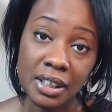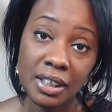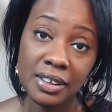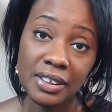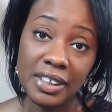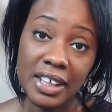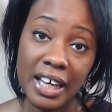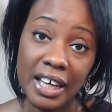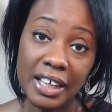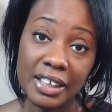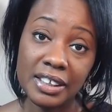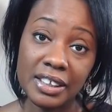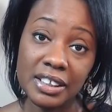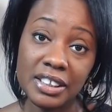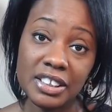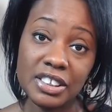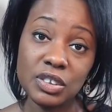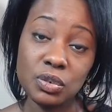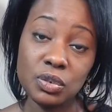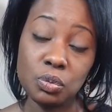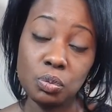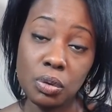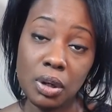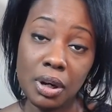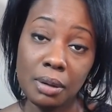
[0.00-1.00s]
that this
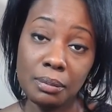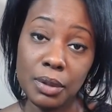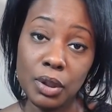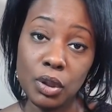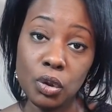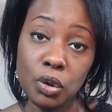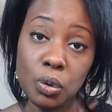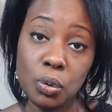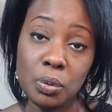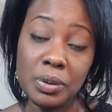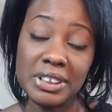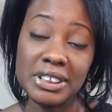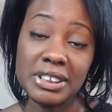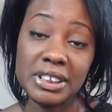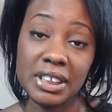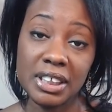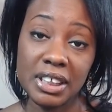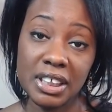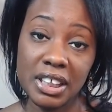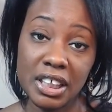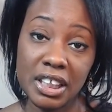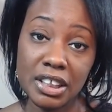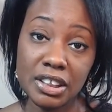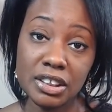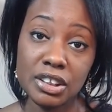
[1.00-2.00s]
woman who was
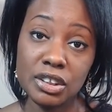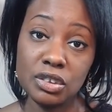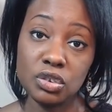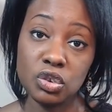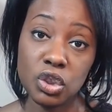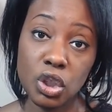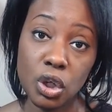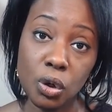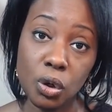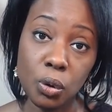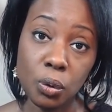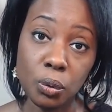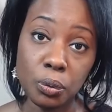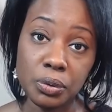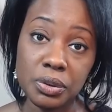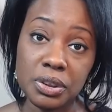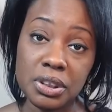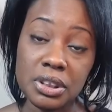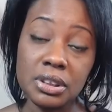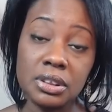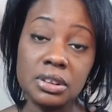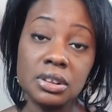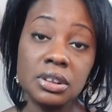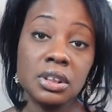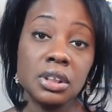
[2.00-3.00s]
kicked and choked and